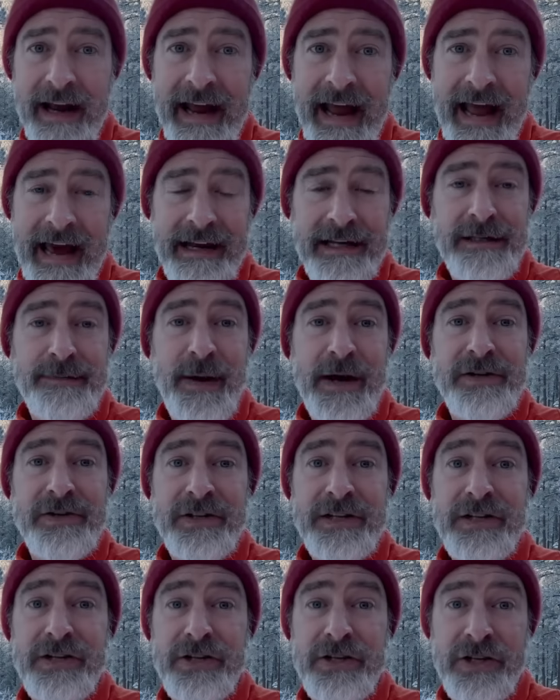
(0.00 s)
and
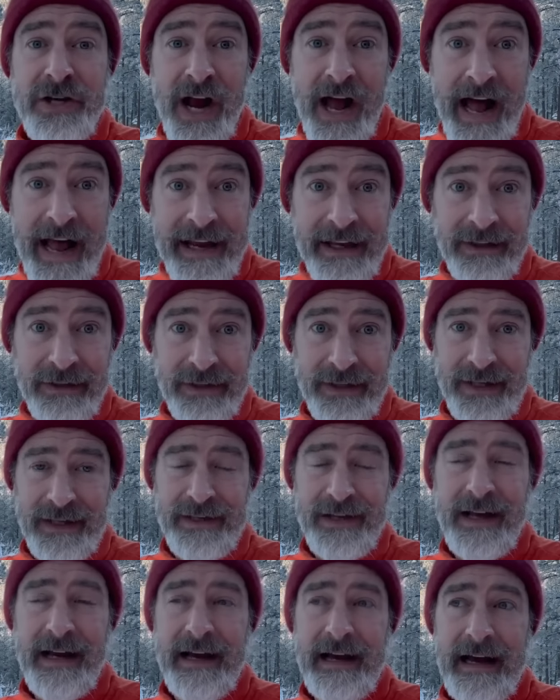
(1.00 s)
especially child
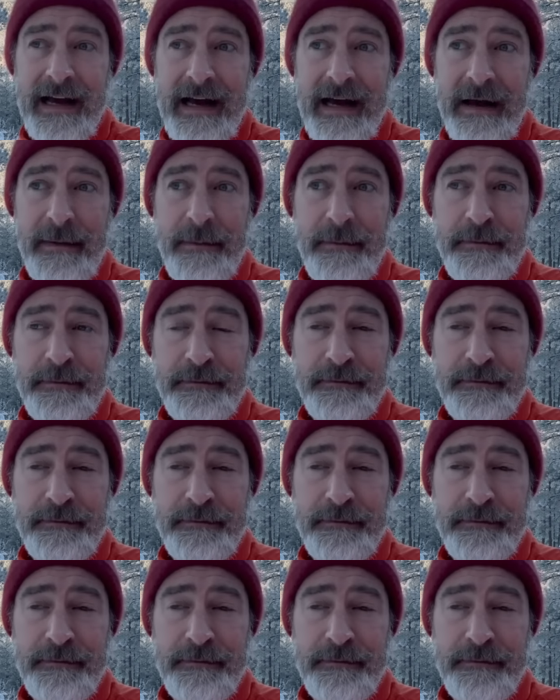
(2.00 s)
um,